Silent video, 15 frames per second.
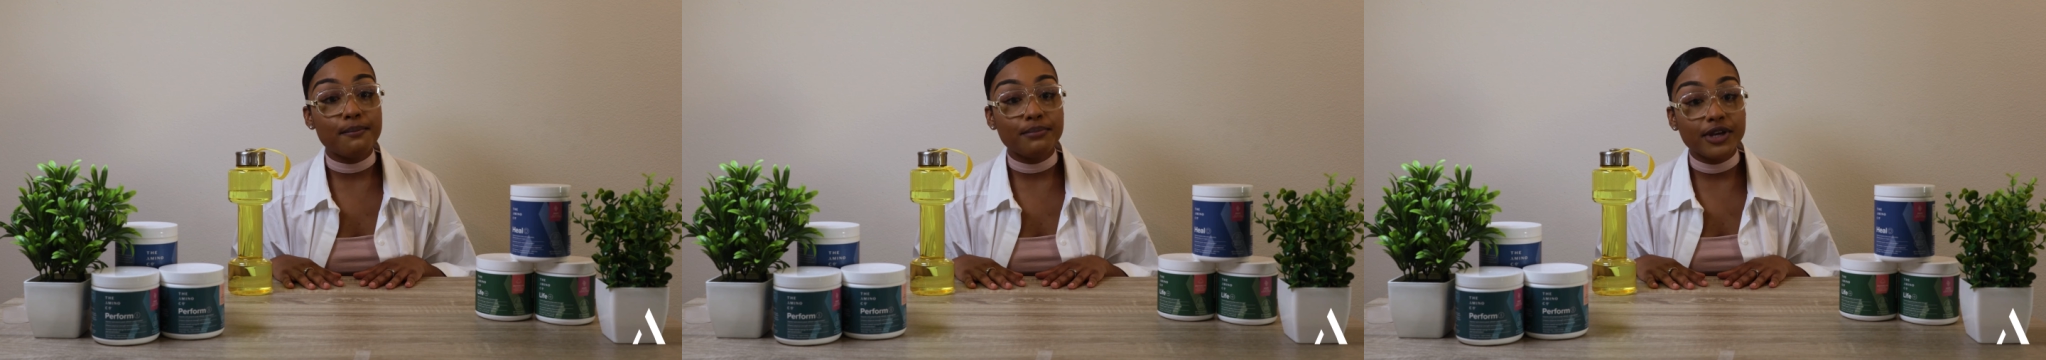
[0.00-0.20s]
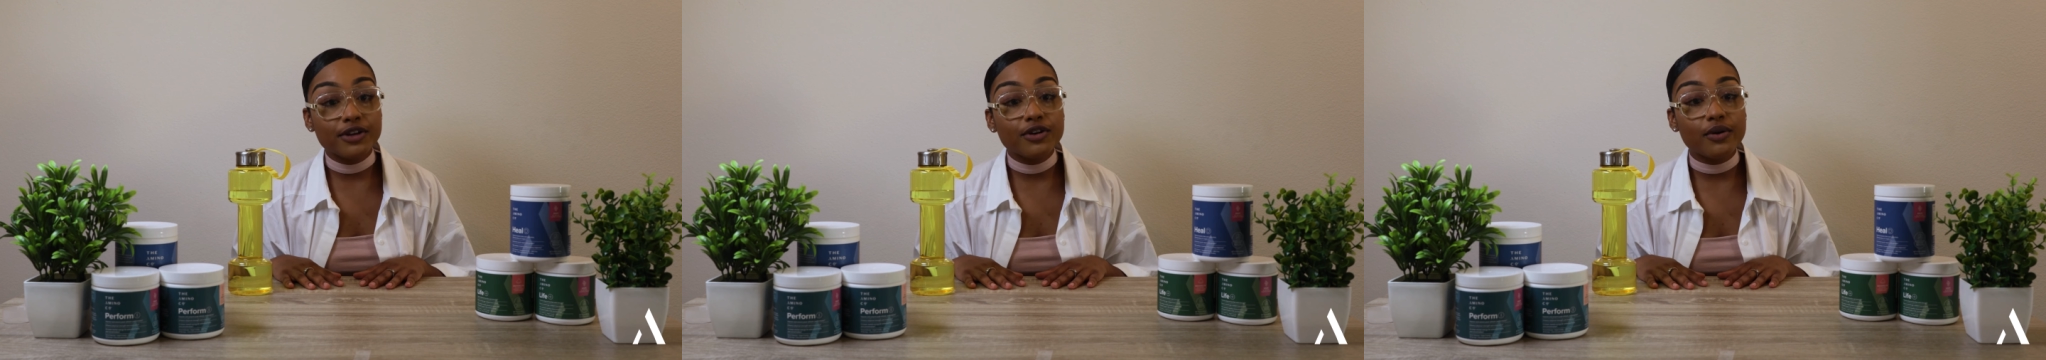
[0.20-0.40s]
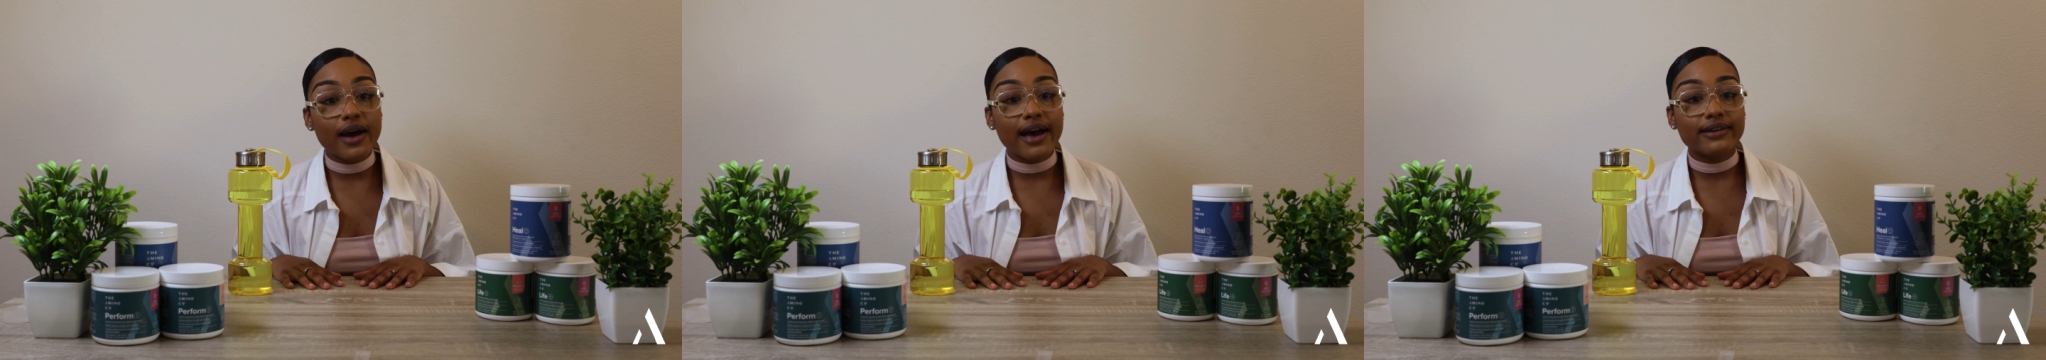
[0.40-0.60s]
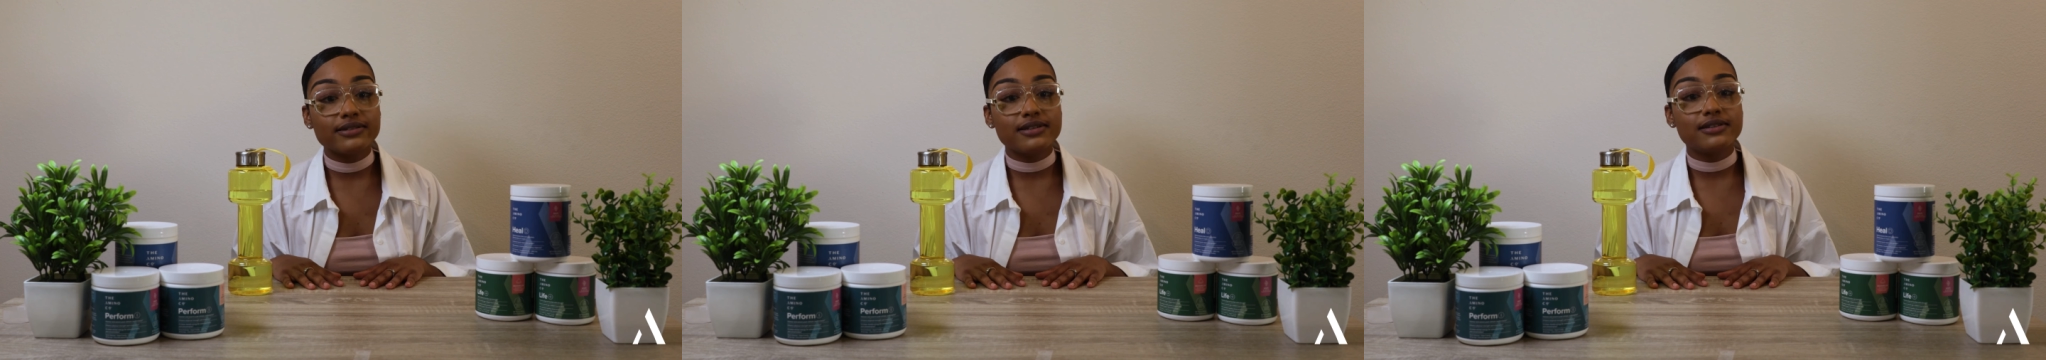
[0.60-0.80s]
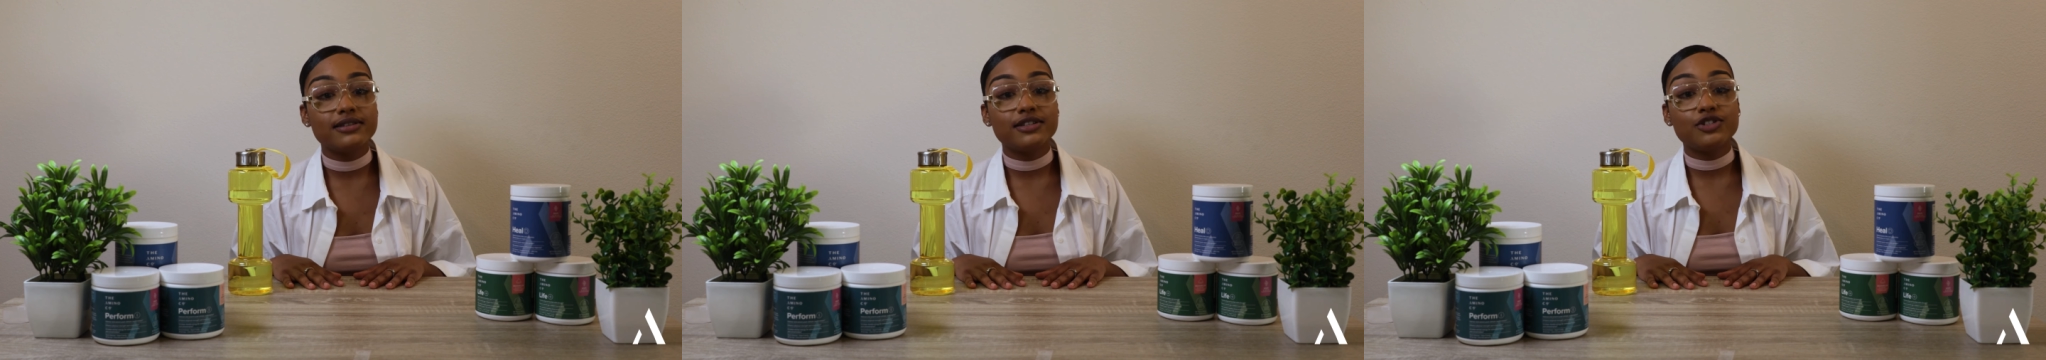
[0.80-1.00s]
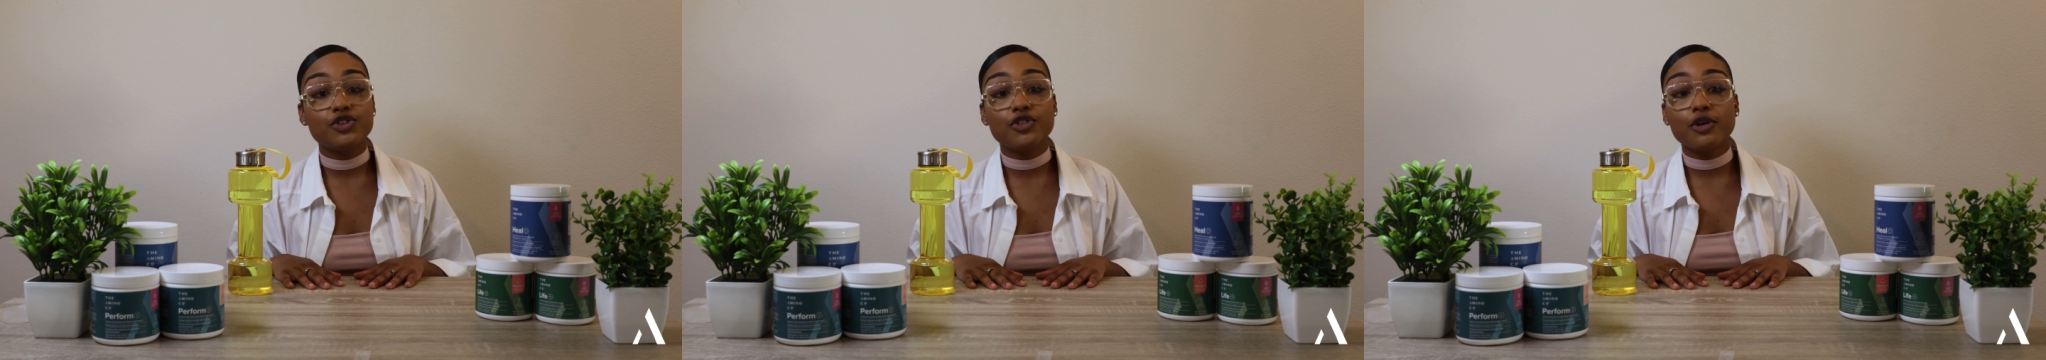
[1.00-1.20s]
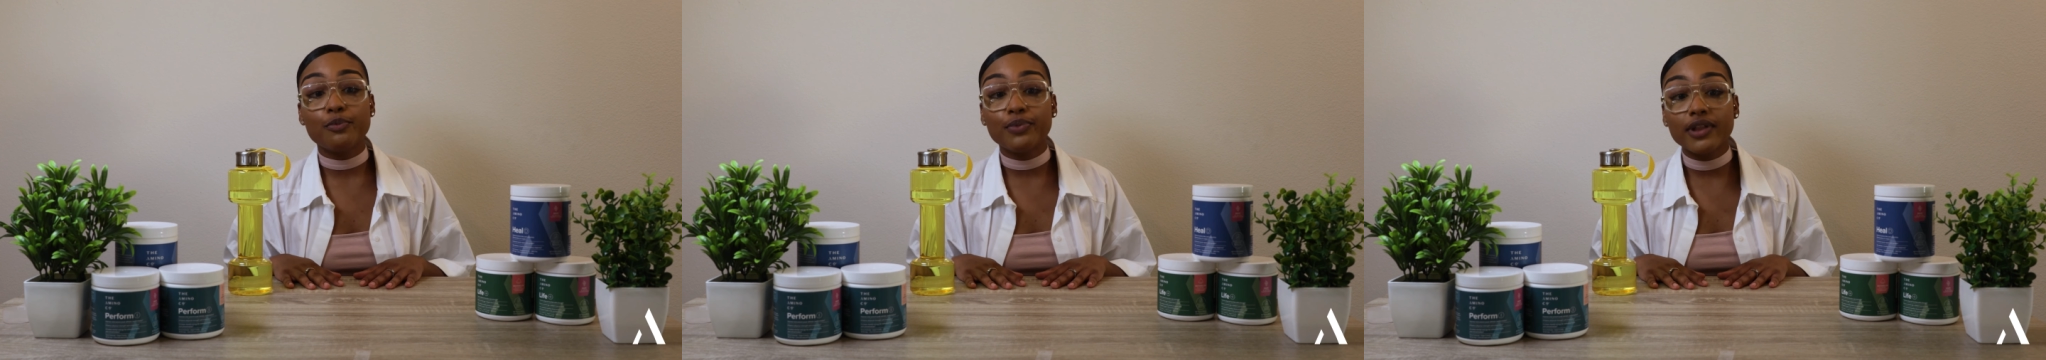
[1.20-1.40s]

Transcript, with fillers: amino acids into the